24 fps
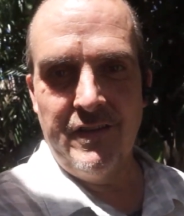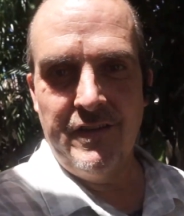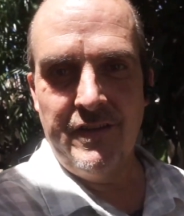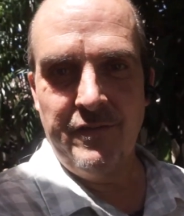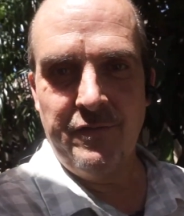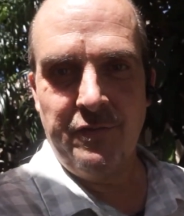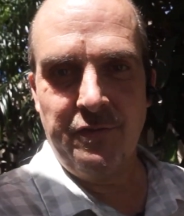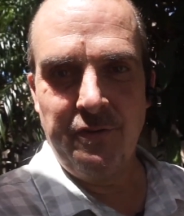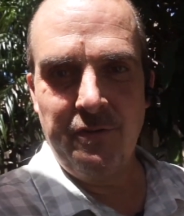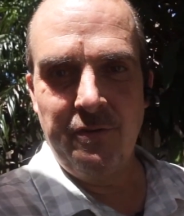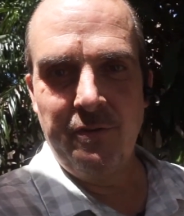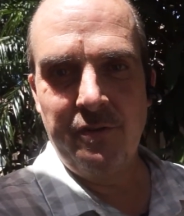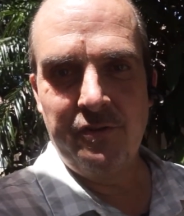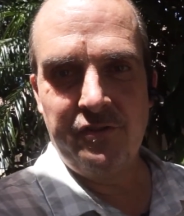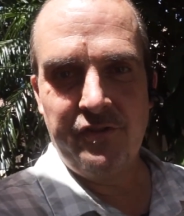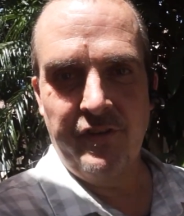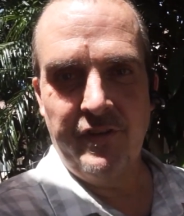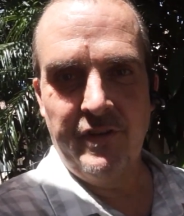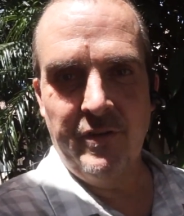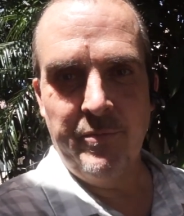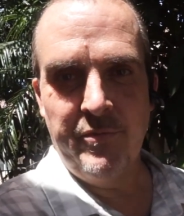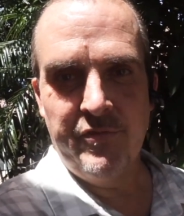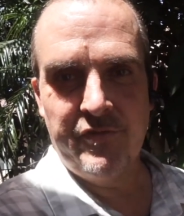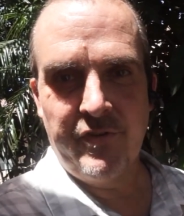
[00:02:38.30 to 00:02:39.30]
If you're new to the
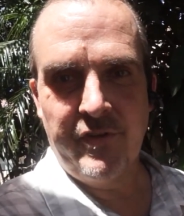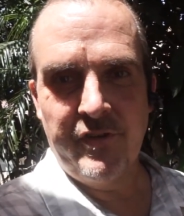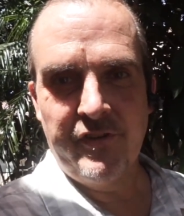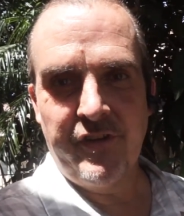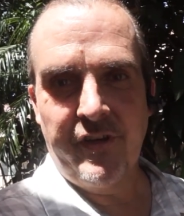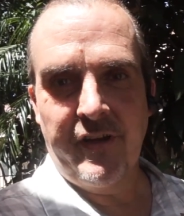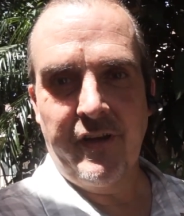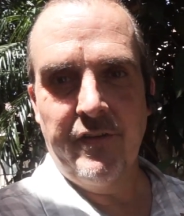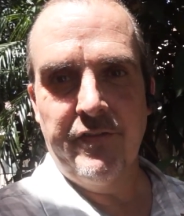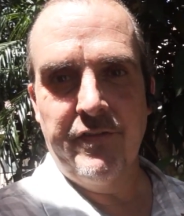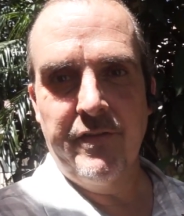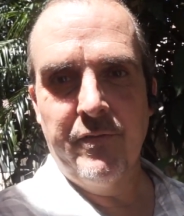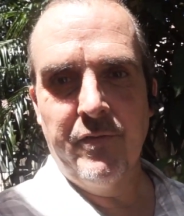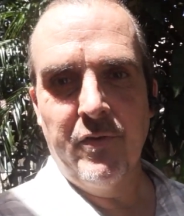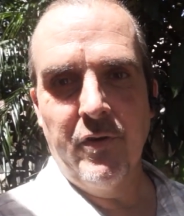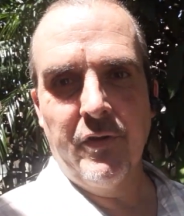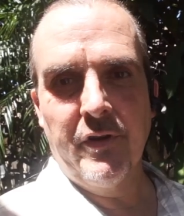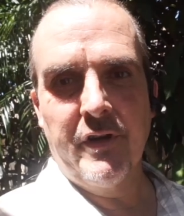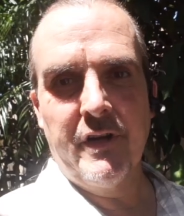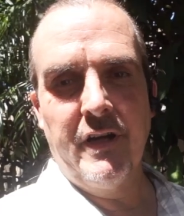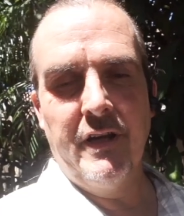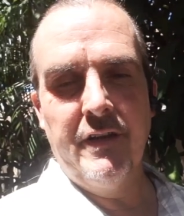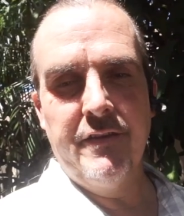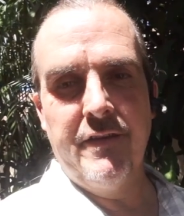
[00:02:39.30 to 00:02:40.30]
channel, be sure to check out some of our
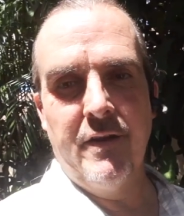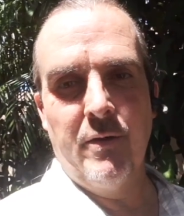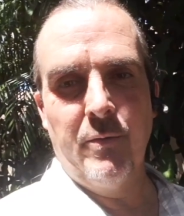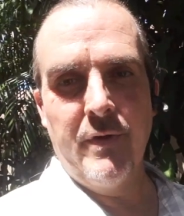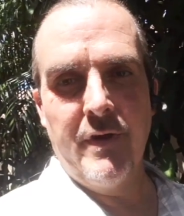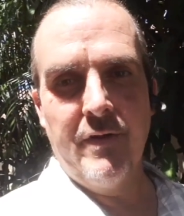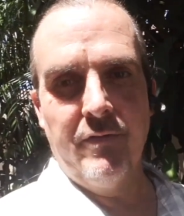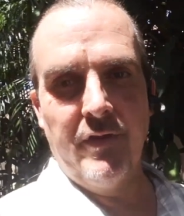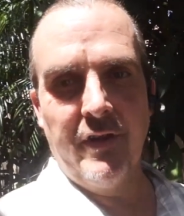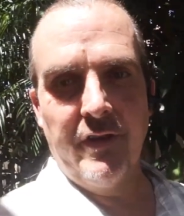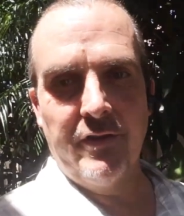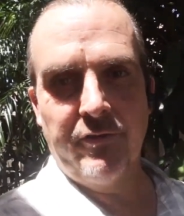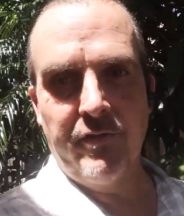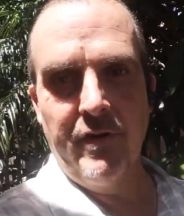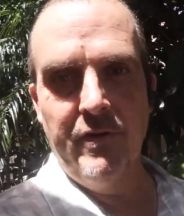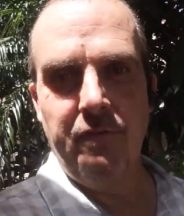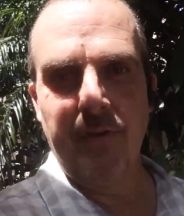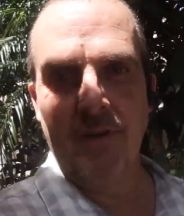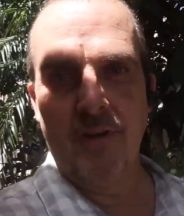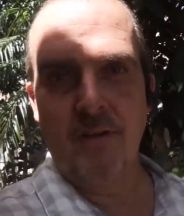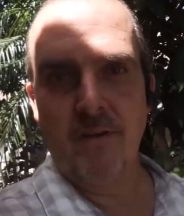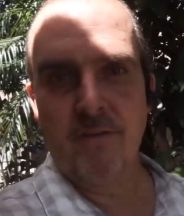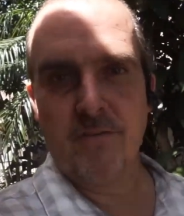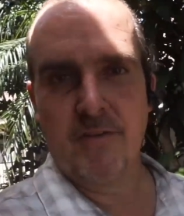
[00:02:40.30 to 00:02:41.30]
other content. We have lots of great
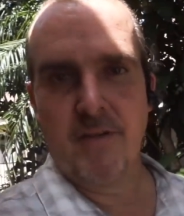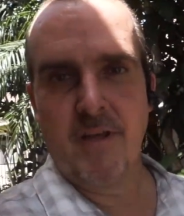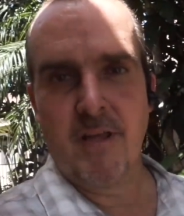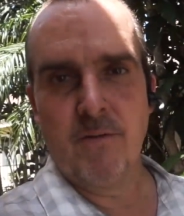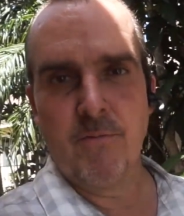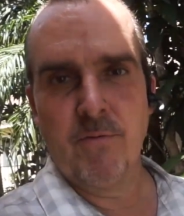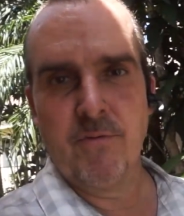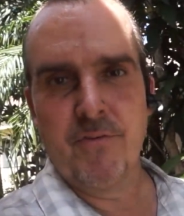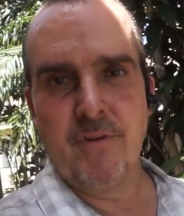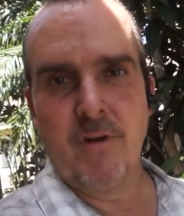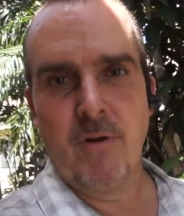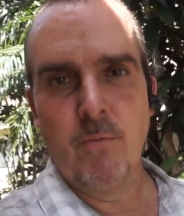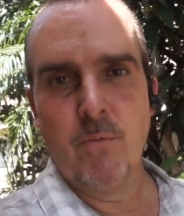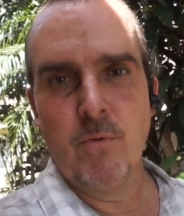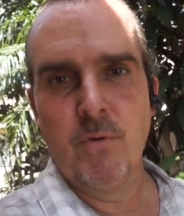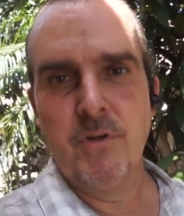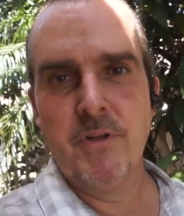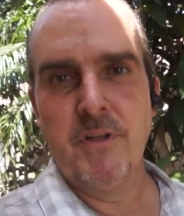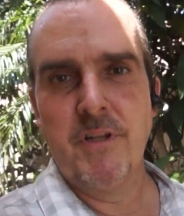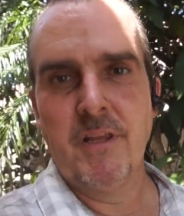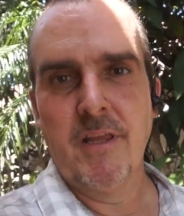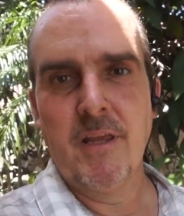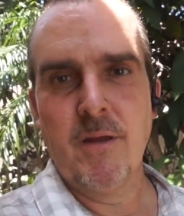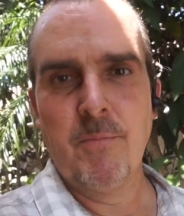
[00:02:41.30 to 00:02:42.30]
videos on how to install
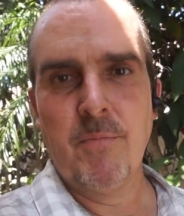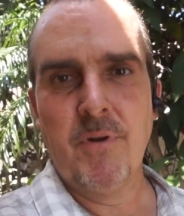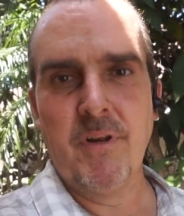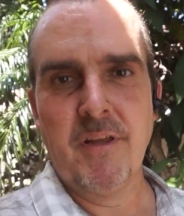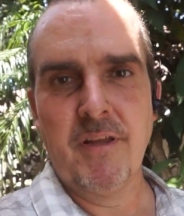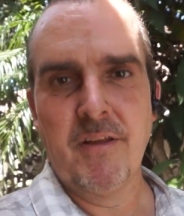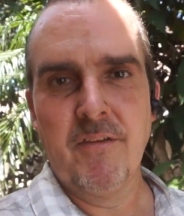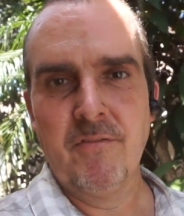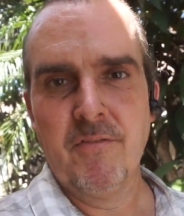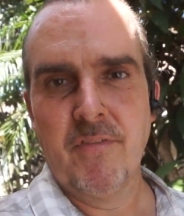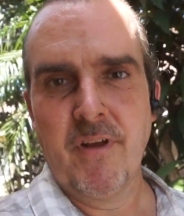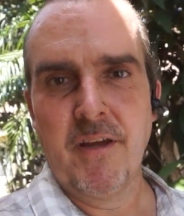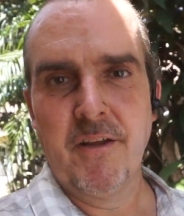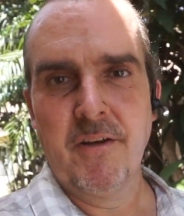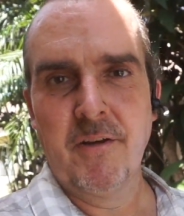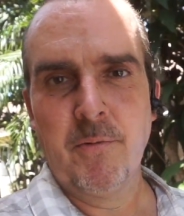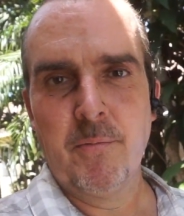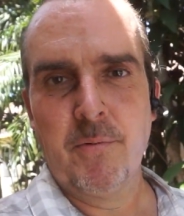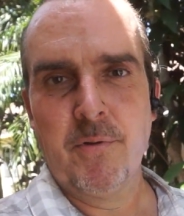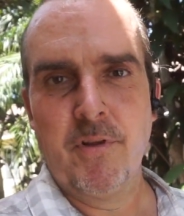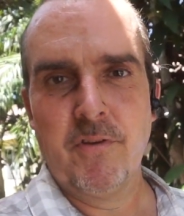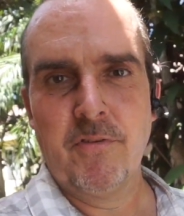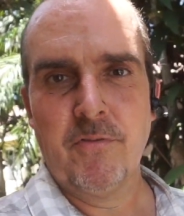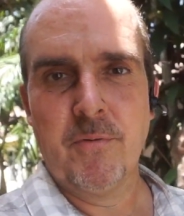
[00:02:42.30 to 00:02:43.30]
wood, laminate, and
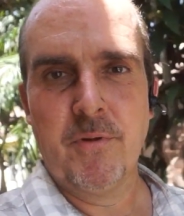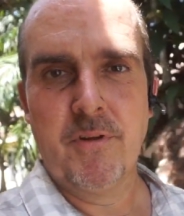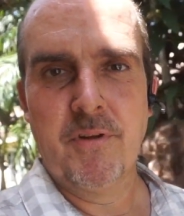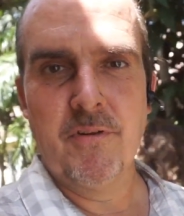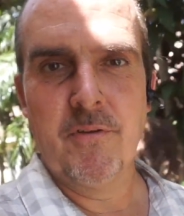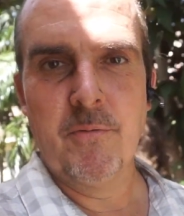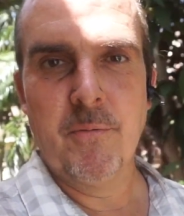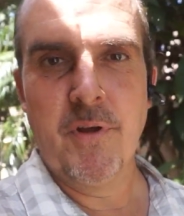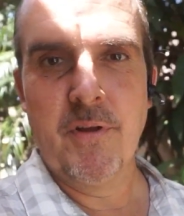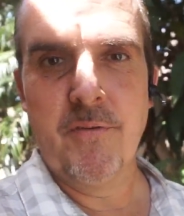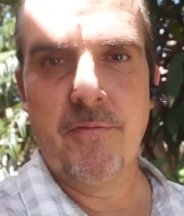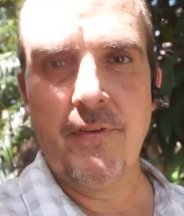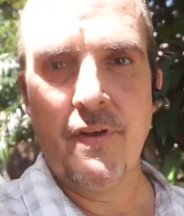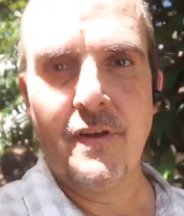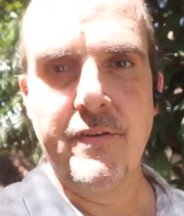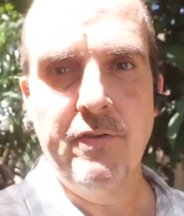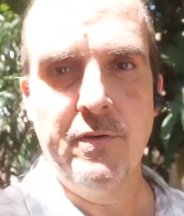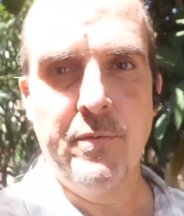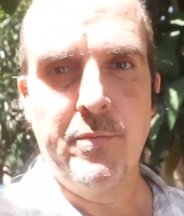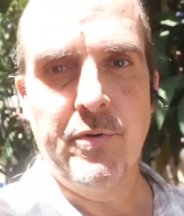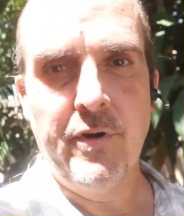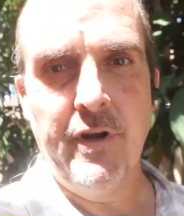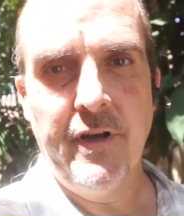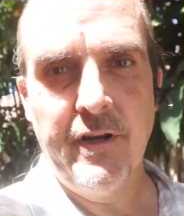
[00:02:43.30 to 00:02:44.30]
vinyl. Plus we do my
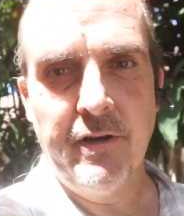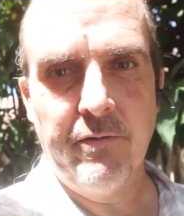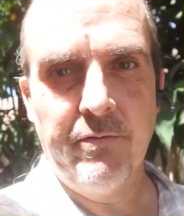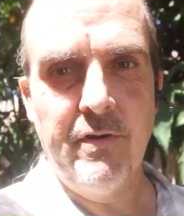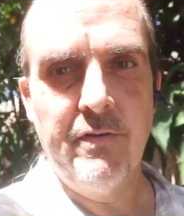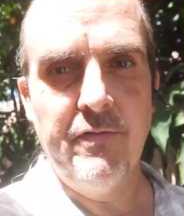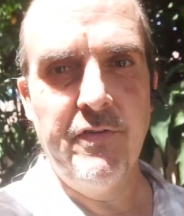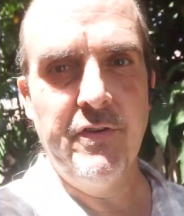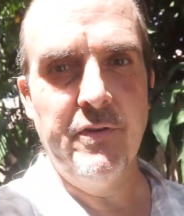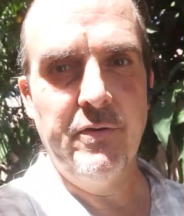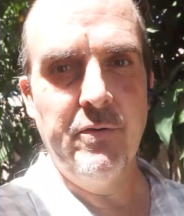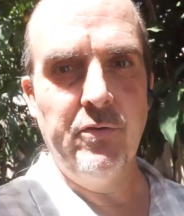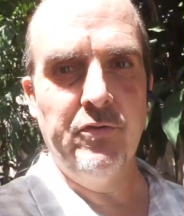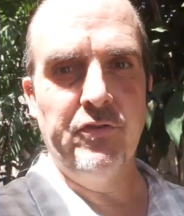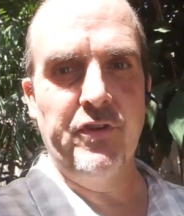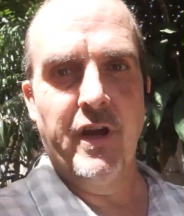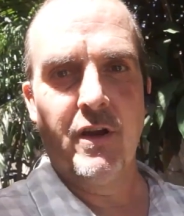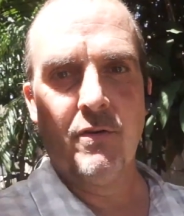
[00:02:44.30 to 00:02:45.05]
favorite product reviews.